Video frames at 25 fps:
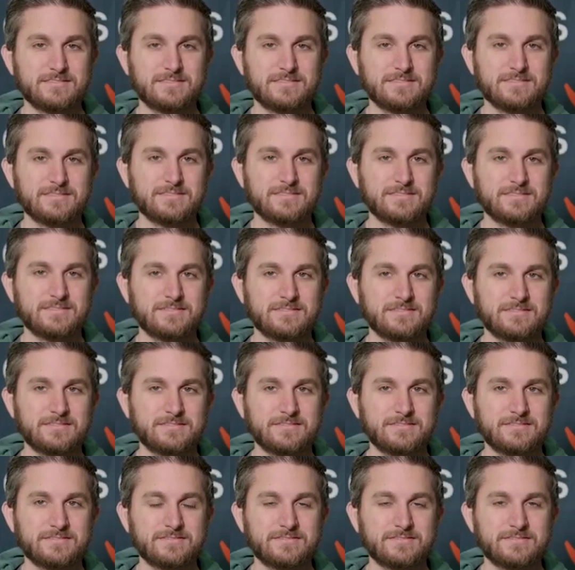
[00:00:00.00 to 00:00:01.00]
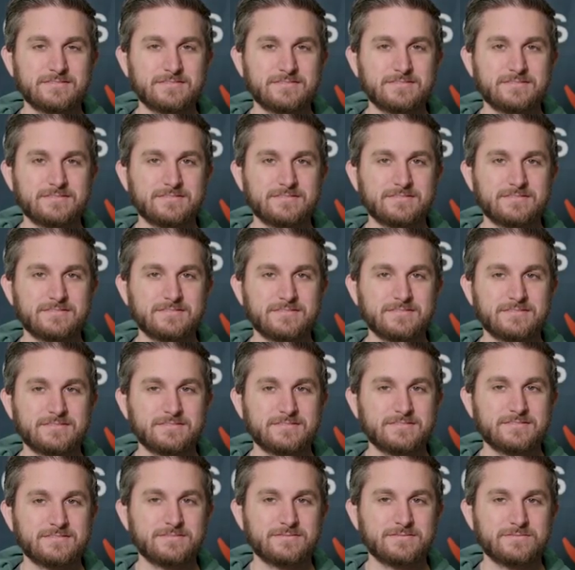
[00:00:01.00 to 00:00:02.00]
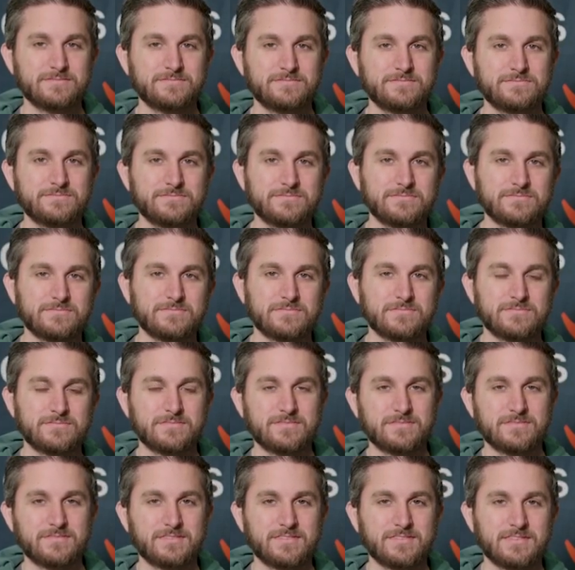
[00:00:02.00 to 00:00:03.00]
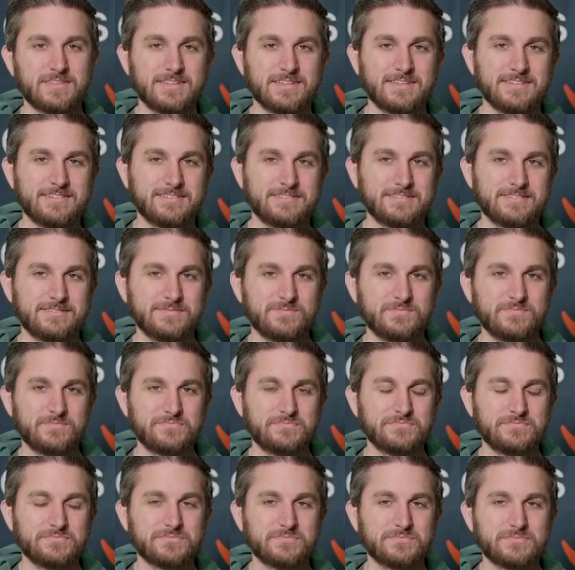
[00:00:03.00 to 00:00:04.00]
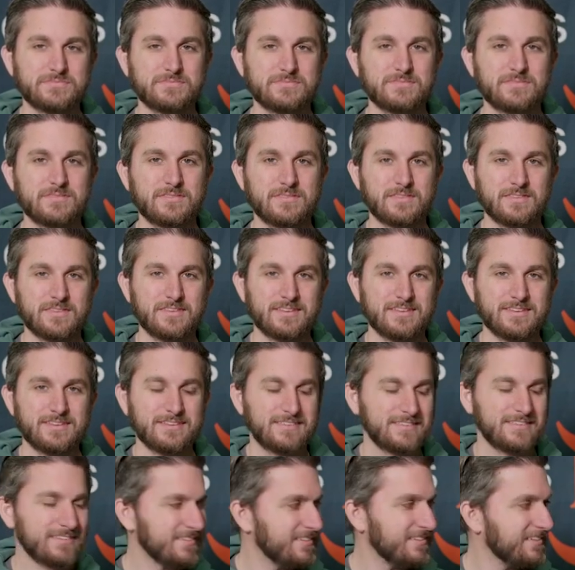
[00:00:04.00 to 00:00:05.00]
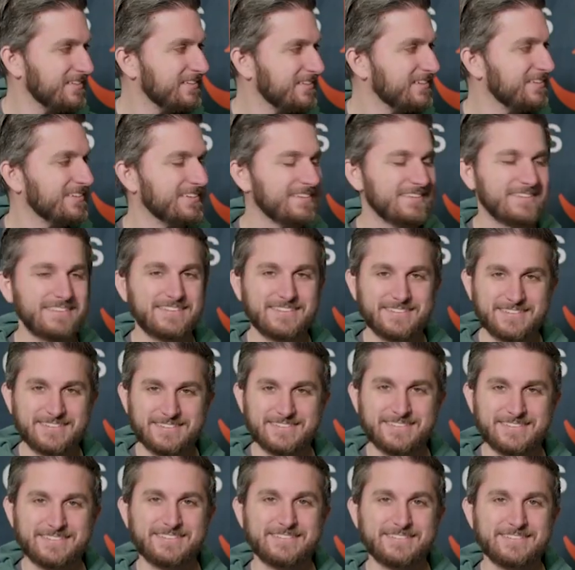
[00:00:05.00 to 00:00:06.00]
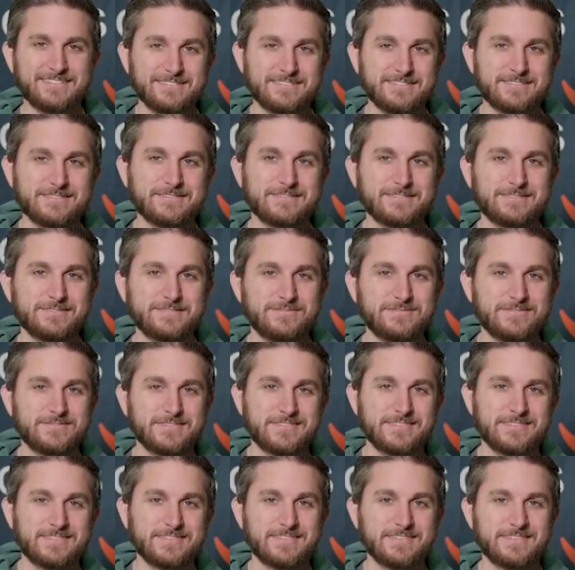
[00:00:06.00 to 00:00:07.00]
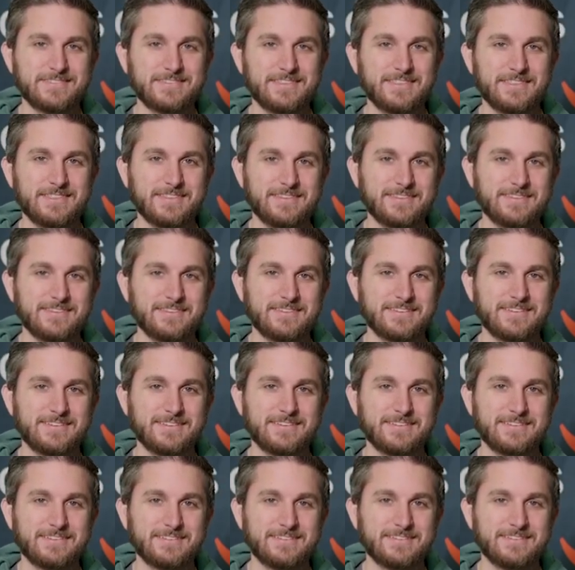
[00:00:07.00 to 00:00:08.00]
(silent)